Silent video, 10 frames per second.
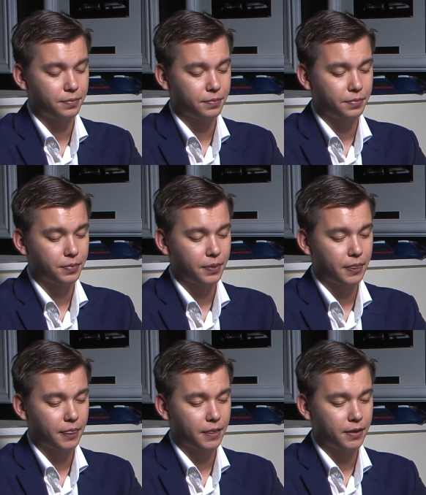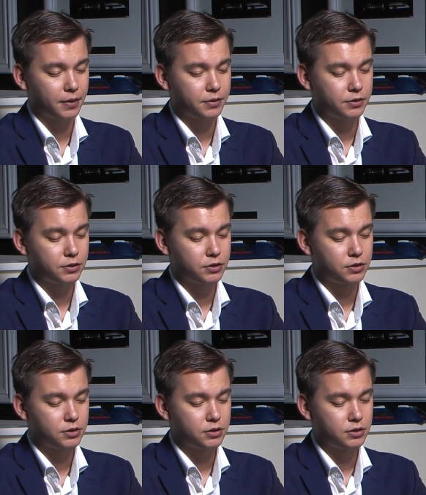
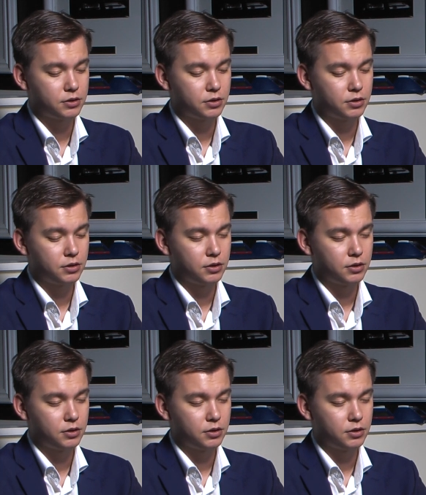(silence)